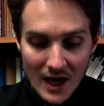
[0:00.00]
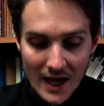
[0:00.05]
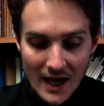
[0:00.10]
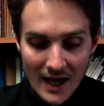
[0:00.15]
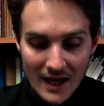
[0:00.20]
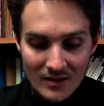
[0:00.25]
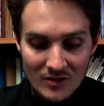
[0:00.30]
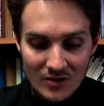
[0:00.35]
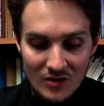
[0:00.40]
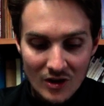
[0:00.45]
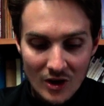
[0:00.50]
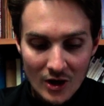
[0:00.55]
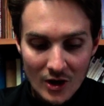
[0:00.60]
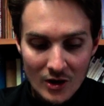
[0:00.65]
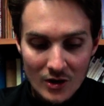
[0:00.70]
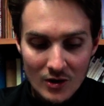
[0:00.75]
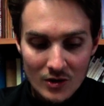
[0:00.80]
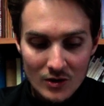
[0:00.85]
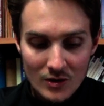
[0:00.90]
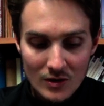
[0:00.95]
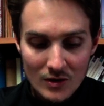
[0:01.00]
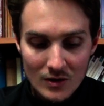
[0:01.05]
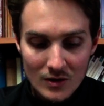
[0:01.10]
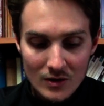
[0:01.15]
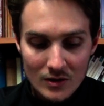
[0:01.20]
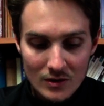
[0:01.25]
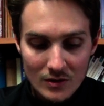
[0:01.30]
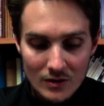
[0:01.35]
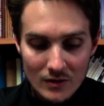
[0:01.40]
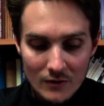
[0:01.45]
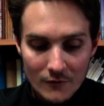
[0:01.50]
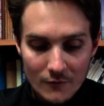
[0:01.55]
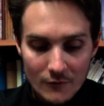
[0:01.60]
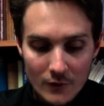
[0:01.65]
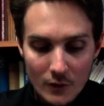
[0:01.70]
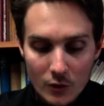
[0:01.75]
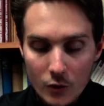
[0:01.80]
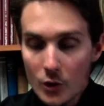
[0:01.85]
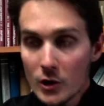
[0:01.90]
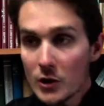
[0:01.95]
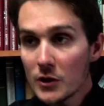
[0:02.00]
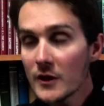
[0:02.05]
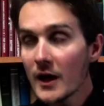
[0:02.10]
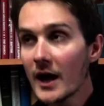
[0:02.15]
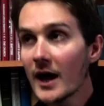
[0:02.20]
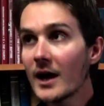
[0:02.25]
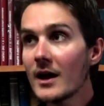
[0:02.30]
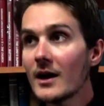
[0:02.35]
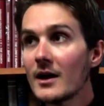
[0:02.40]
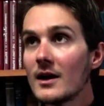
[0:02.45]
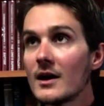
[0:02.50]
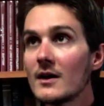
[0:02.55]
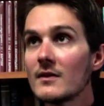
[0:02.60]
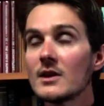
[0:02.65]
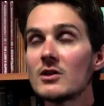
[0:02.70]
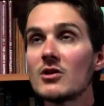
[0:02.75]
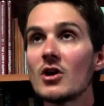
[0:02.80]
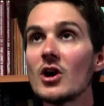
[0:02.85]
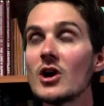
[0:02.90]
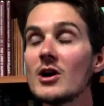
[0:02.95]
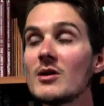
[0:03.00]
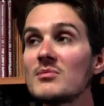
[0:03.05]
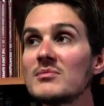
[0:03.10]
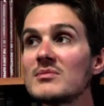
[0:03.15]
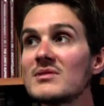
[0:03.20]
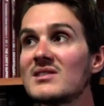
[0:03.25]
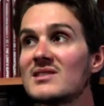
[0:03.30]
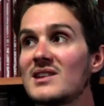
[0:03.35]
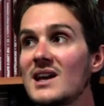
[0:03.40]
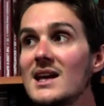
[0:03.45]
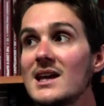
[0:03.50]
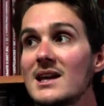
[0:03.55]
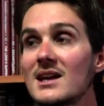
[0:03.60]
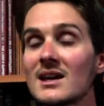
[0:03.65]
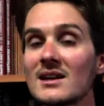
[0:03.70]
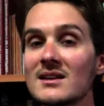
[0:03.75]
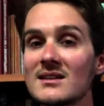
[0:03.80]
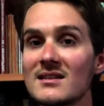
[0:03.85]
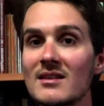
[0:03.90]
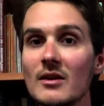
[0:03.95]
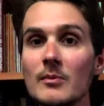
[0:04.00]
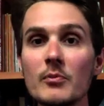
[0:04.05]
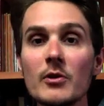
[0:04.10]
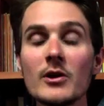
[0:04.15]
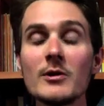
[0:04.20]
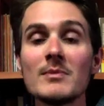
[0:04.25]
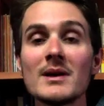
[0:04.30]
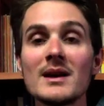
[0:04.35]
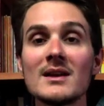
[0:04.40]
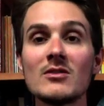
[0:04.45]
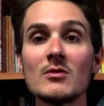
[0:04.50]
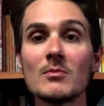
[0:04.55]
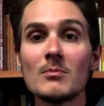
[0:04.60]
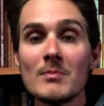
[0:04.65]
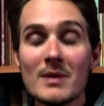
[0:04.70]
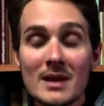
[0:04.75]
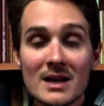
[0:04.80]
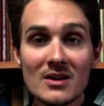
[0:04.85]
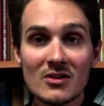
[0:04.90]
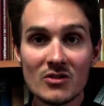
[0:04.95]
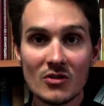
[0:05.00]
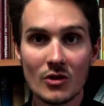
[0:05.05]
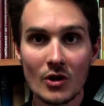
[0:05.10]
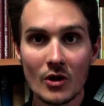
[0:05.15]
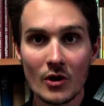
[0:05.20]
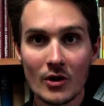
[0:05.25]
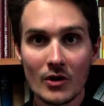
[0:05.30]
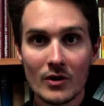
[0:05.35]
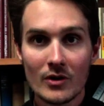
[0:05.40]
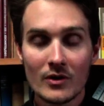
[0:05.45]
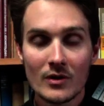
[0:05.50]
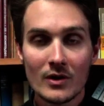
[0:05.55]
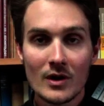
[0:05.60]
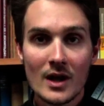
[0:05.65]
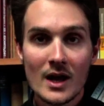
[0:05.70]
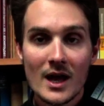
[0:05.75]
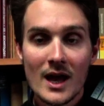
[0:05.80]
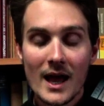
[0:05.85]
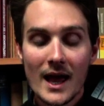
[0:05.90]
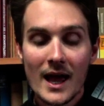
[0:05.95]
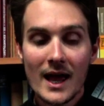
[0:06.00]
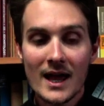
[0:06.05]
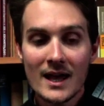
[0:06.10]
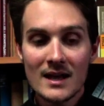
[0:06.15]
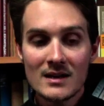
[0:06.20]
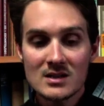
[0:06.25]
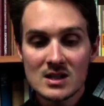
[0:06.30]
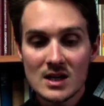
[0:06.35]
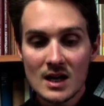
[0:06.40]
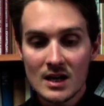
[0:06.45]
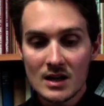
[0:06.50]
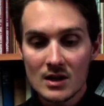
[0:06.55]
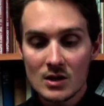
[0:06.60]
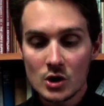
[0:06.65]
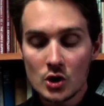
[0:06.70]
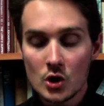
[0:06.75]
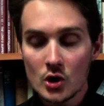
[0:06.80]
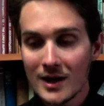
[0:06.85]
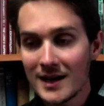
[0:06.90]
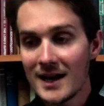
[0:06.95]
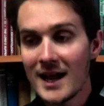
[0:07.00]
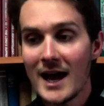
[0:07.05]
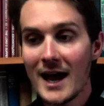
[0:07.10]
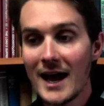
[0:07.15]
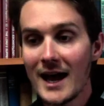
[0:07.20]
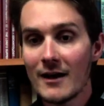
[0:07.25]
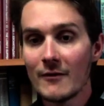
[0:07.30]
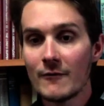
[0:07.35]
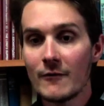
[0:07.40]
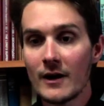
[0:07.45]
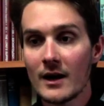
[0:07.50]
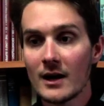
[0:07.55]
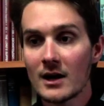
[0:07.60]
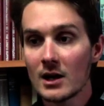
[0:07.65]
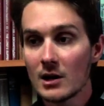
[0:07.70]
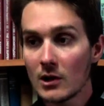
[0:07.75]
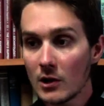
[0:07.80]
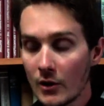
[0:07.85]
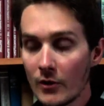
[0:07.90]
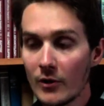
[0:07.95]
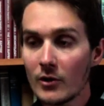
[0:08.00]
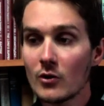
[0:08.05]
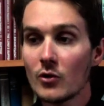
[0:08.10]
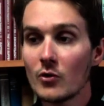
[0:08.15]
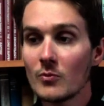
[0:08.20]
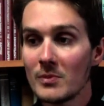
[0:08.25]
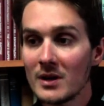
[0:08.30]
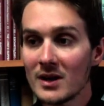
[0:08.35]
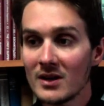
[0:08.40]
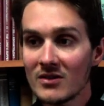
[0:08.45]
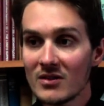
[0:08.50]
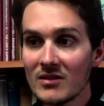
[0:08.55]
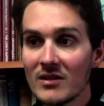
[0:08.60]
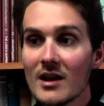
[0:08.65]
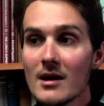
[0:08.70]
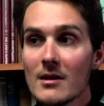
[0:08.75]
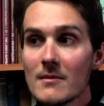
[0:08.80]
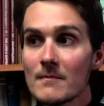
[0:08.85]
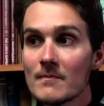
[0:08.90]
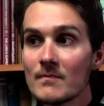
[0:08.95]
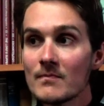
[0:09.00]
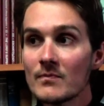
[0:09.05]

And so for Luther, the term deacon simply means minister. And you can have a clerical minister